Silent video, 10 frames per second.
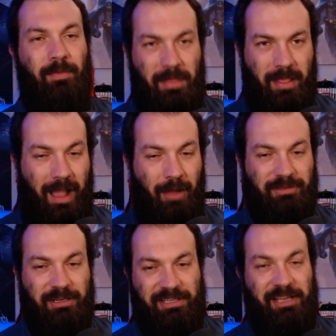I was
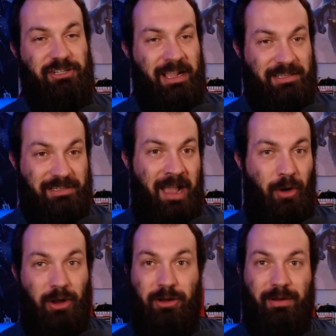going to say Jake
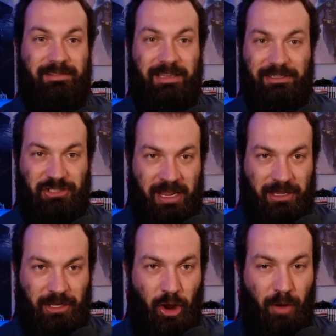Skywalker, but it's like Jake
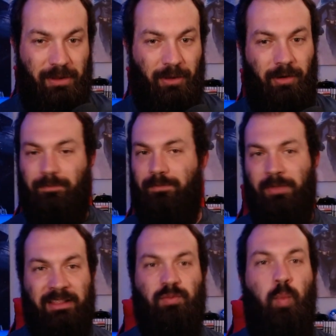Kenobi, or
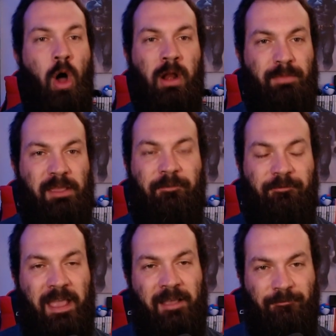it's wannabe
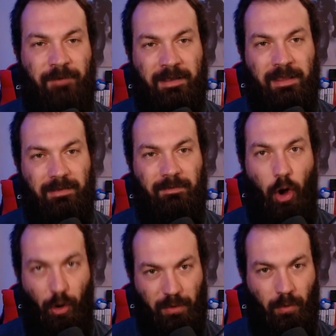fake fucking
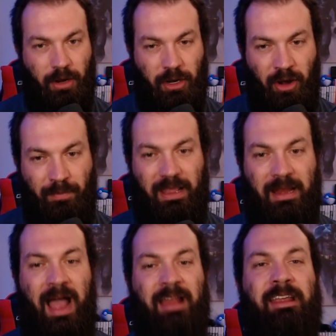Obi Wan Kenobi. And
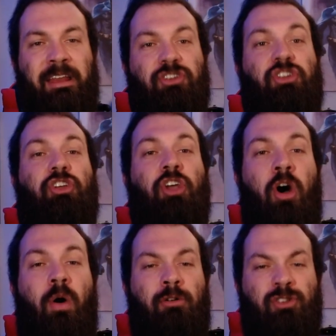I needed to
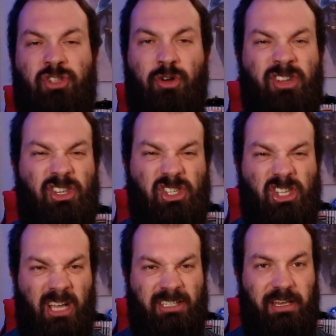go. I was so
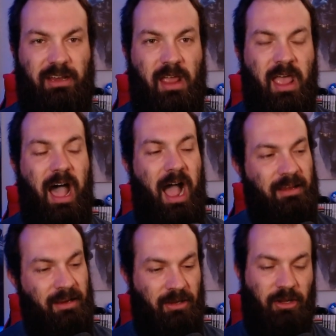disgusted. I
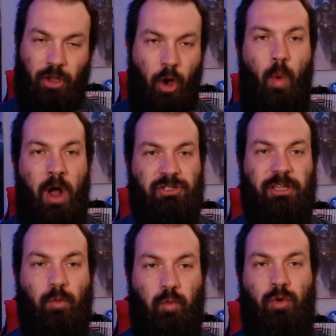needed to go watch like
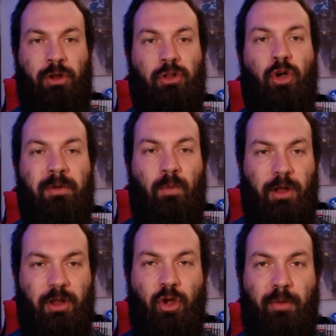real Obi Wan
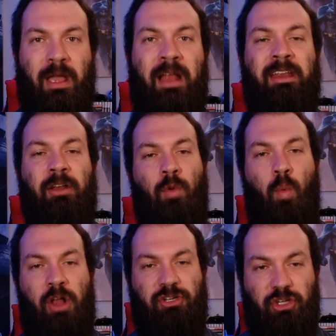Kenobi. I needed to
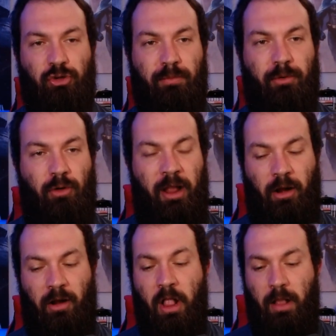watch Ewan
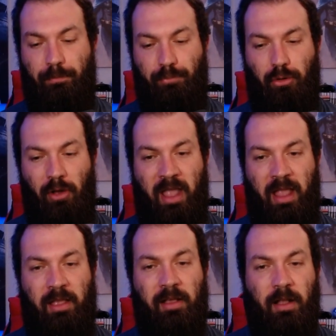McGregor
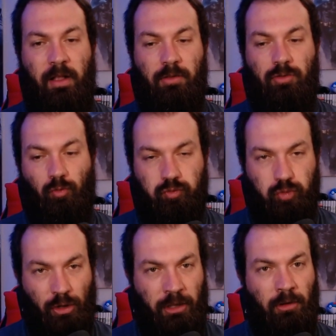play
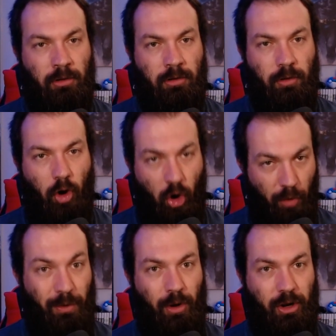real
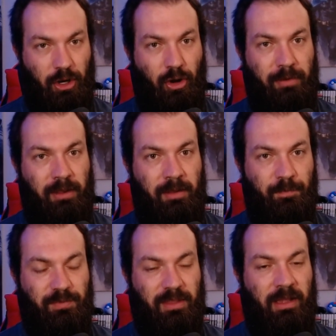Obi Wan Kenobi
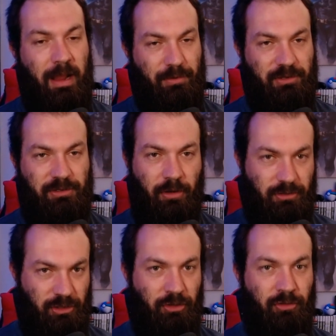in episode
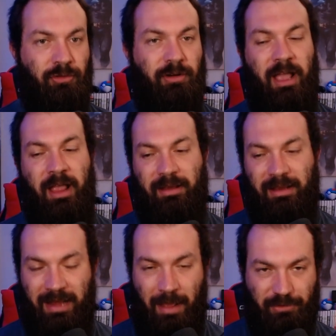2 and
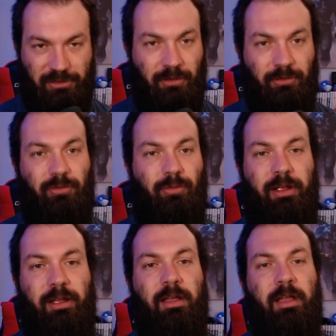in episode 3.